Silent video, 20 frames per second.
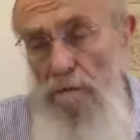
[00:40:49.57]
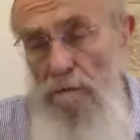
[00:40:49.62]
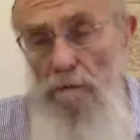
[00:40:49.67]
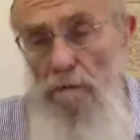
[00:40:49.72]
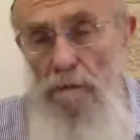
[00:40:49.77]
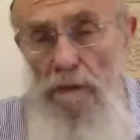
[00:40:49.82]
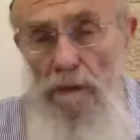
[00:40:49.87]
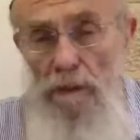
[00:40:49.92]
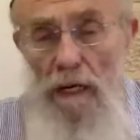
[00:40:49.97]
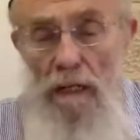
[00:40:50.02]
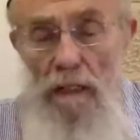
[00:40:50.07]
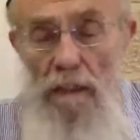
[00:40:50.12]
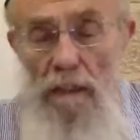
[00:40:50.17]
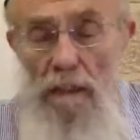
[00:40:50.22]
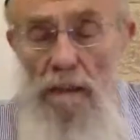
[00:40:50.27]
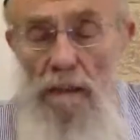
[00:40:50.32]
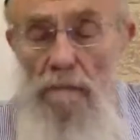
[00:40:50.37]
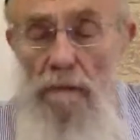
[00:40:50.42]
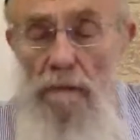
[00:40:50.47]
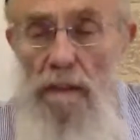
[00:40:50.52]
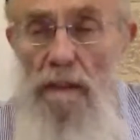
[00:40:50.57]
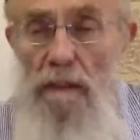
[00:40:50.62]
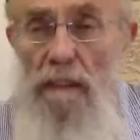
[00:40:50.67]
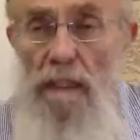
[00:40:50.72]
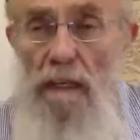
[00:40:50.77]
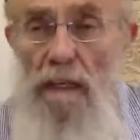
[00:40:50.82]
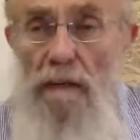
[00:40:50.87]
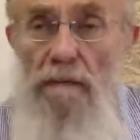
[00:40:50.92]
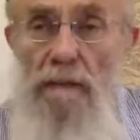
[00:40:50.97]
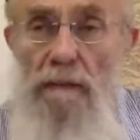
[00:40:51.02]
we're talking about
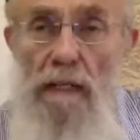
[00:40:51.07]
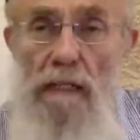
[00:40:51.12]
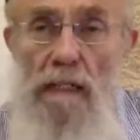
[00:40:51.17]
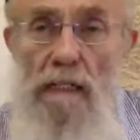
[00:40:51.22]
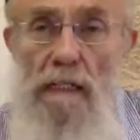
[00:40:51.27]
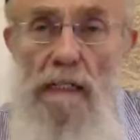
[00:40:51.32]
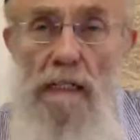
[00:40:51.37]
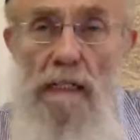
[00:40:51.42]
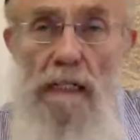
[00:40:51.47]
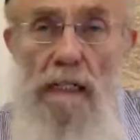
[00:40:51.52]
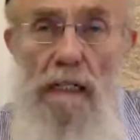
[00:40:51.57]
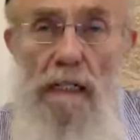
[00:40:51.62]
stuff that is